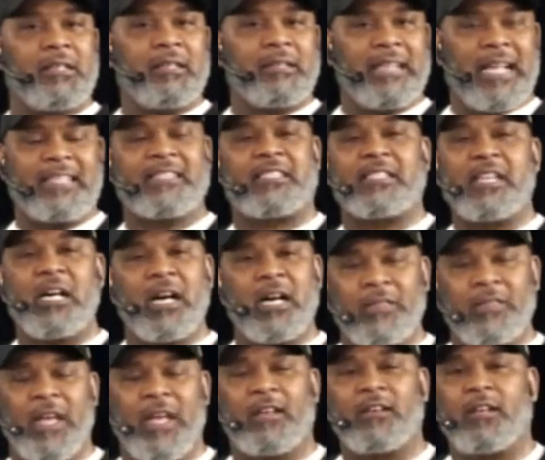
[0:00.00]
that
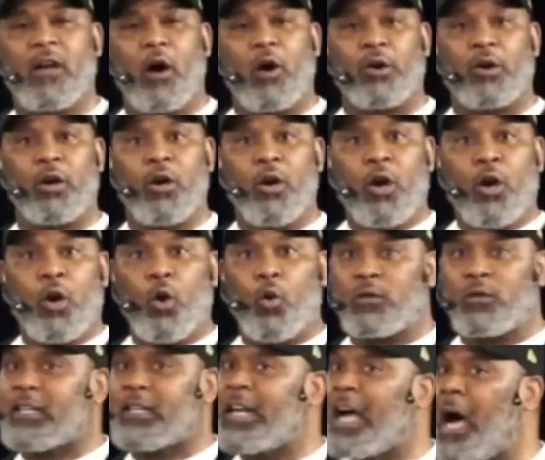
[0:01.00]
son, that daughter
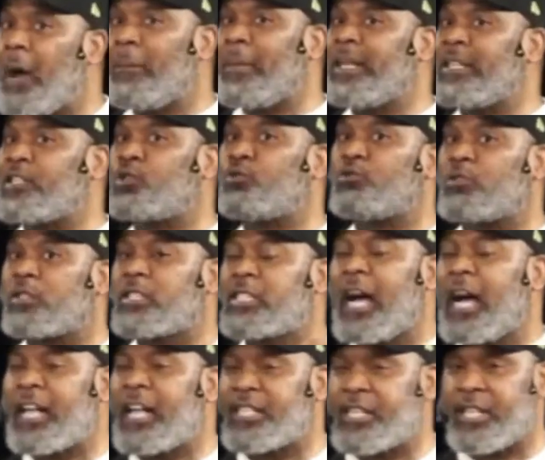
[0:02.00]
who's coming to
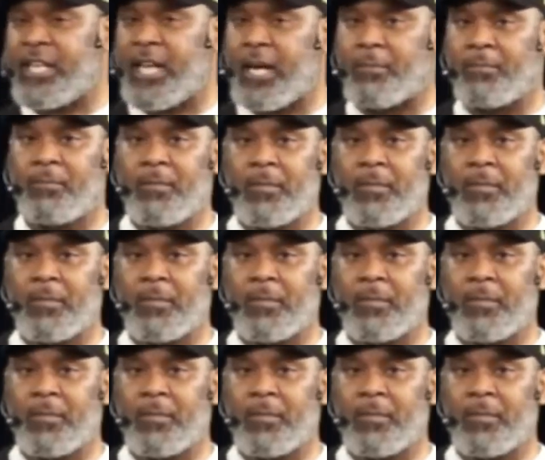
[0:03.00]
touch him.